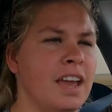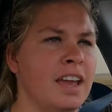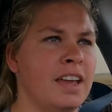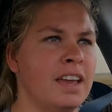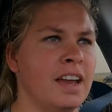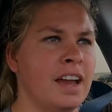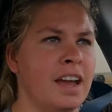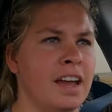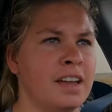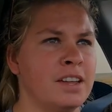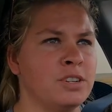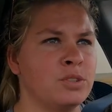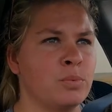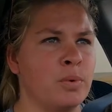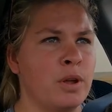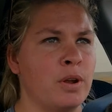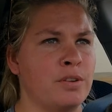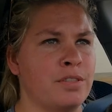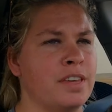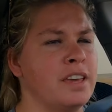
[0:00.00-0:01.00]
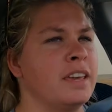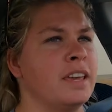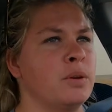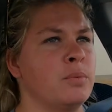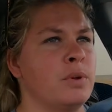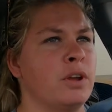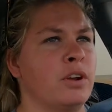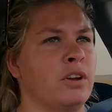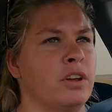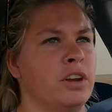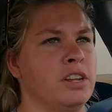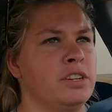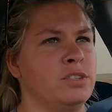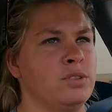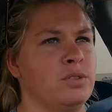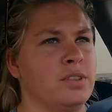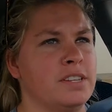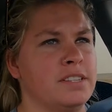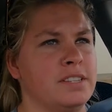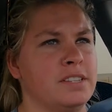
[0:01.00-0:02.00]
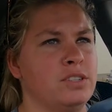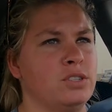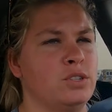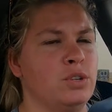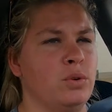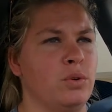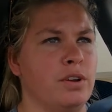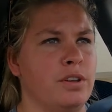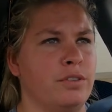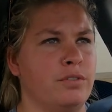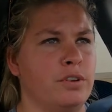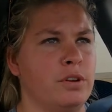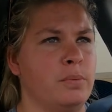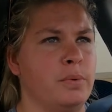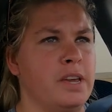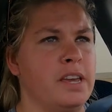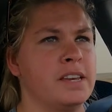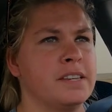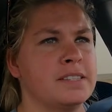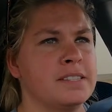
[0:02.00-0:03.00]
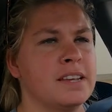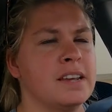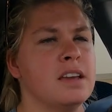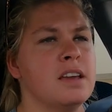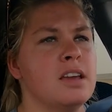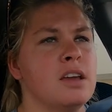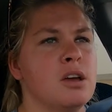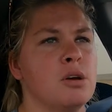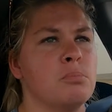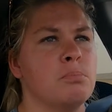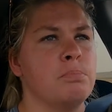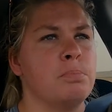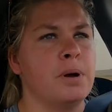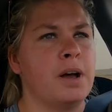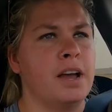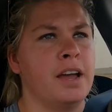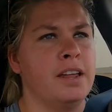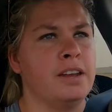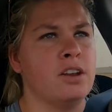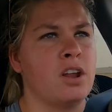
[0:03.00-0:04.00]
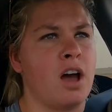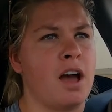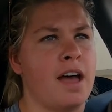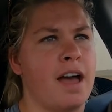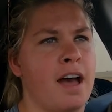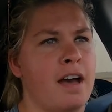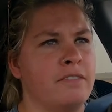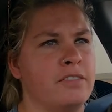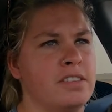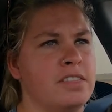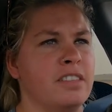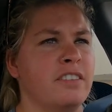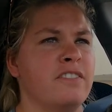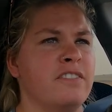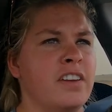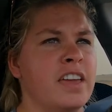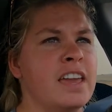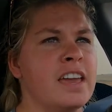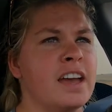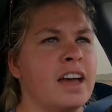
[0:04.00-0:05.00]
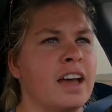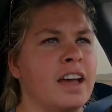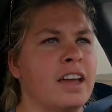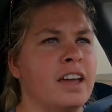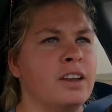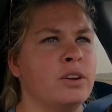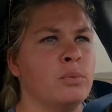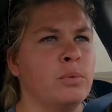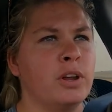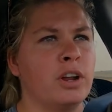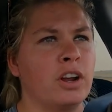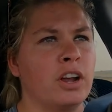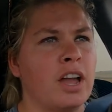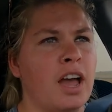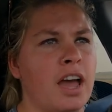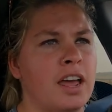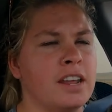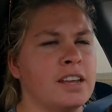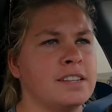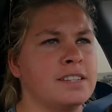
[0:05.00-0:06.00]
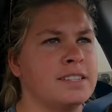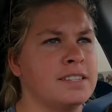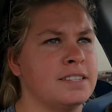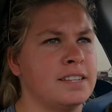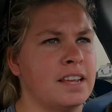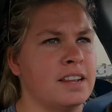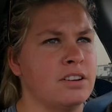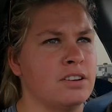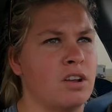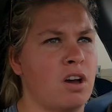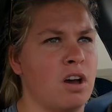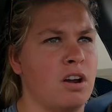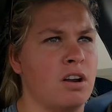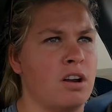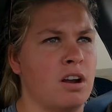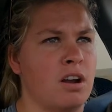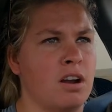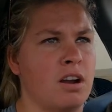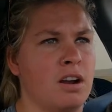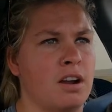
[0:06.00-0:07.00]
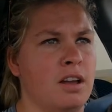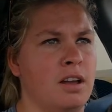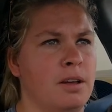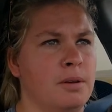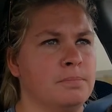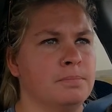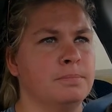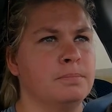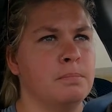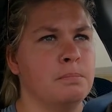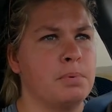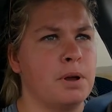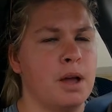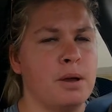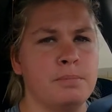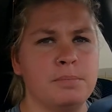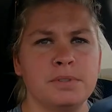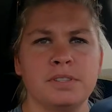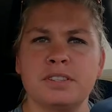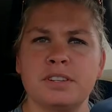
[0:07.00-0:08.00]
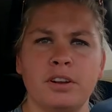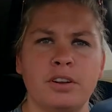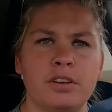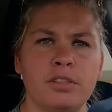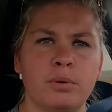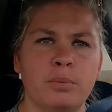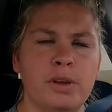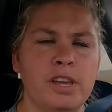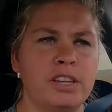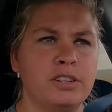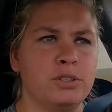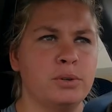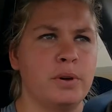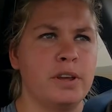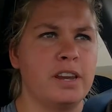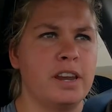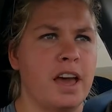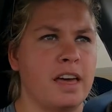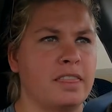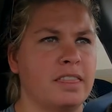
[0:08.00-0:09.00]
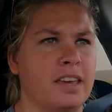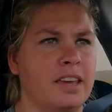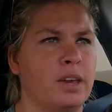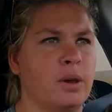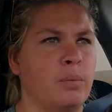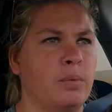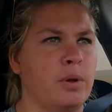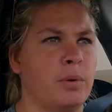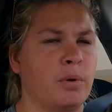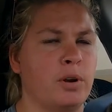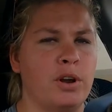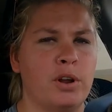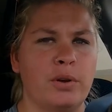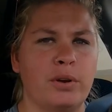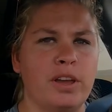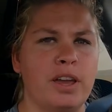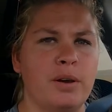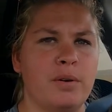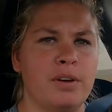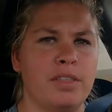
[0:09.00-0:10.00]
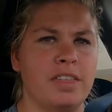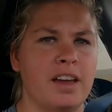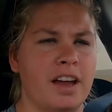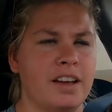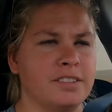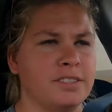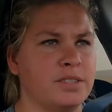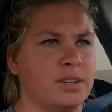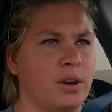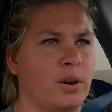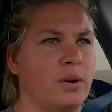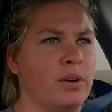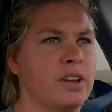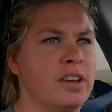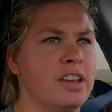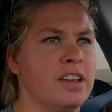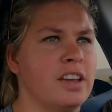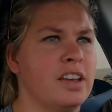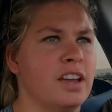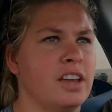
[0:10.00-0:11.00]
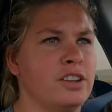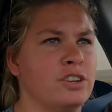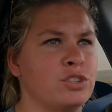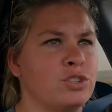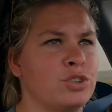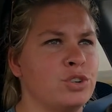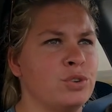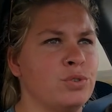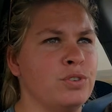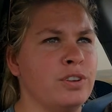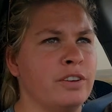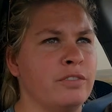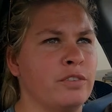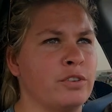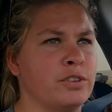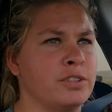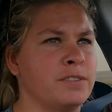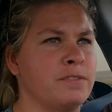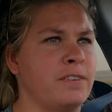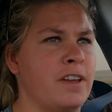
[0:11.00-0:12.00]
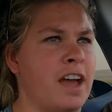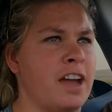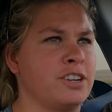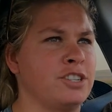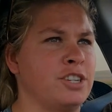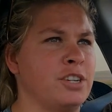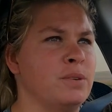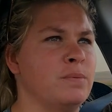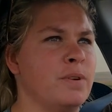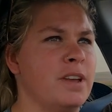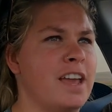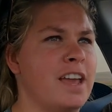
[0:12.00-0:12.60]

and we were thinking we were going to do this in two or three weeks but not having the van we were kind of sitting on our um, bums during the week doing nothing and we weren't okay with that so in true Nivals fashion